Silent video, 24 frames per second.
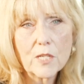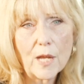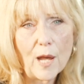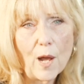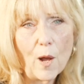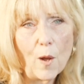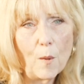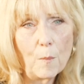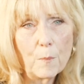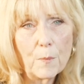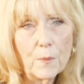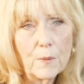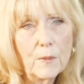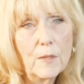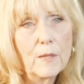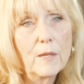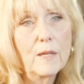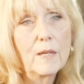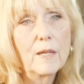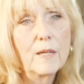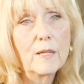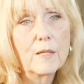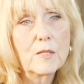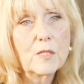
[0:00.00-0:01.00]
to help
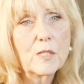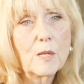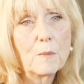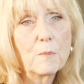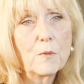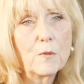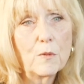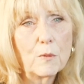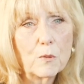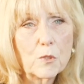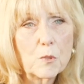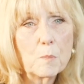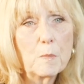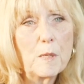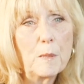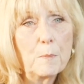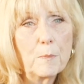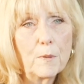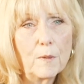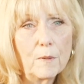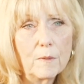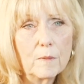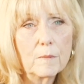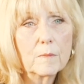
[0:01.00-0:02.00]
some of those
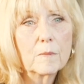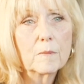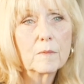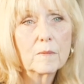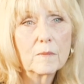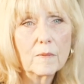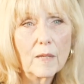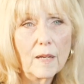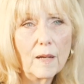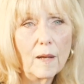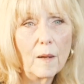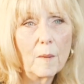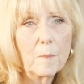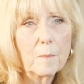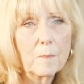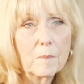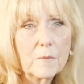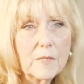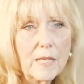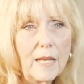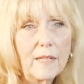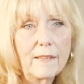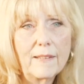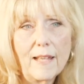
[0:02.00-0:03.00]
people
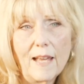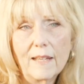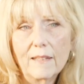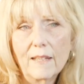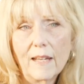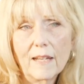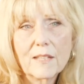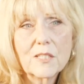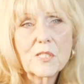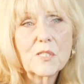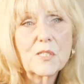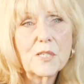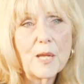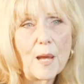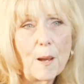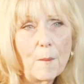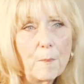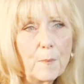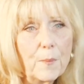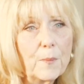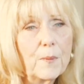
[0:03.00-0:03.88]
take that next step.